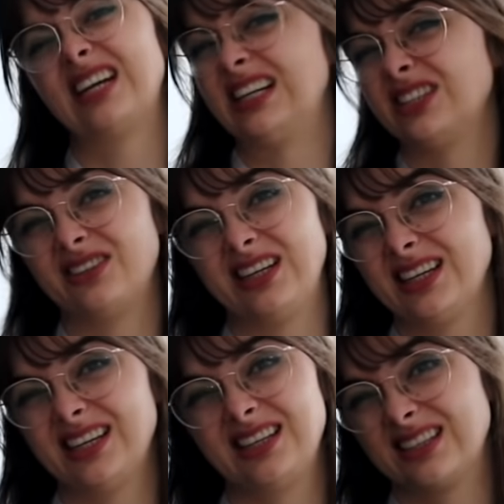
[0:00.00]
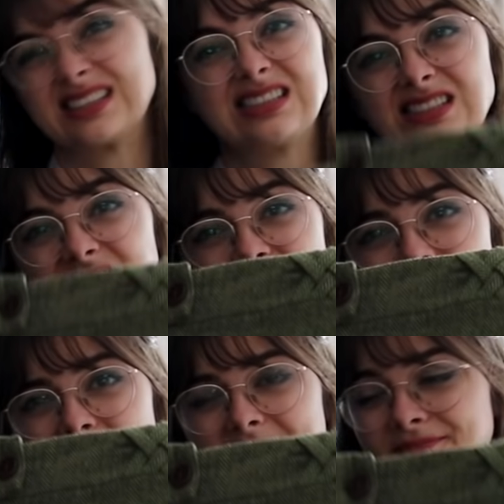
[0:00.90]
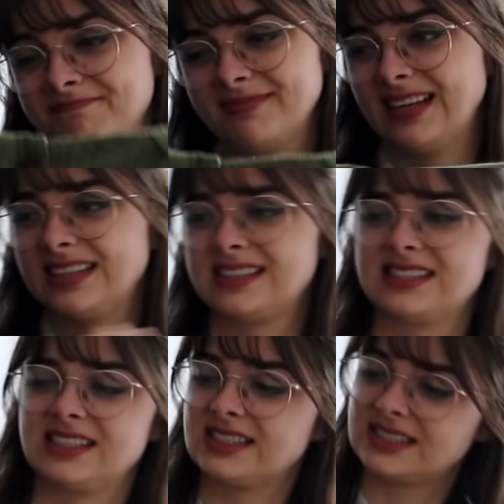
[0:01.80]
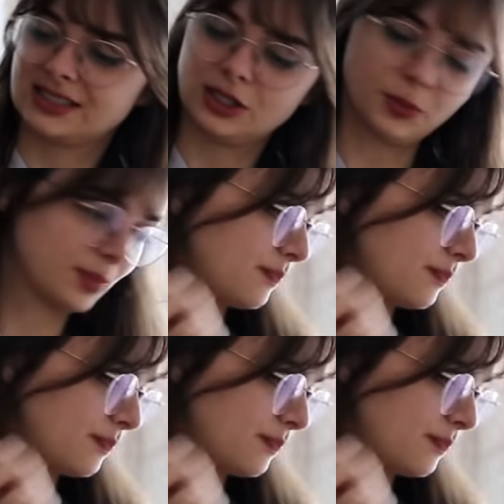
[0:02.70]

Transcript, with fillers: I don't like it, doesn't look good on me. It's just, nope.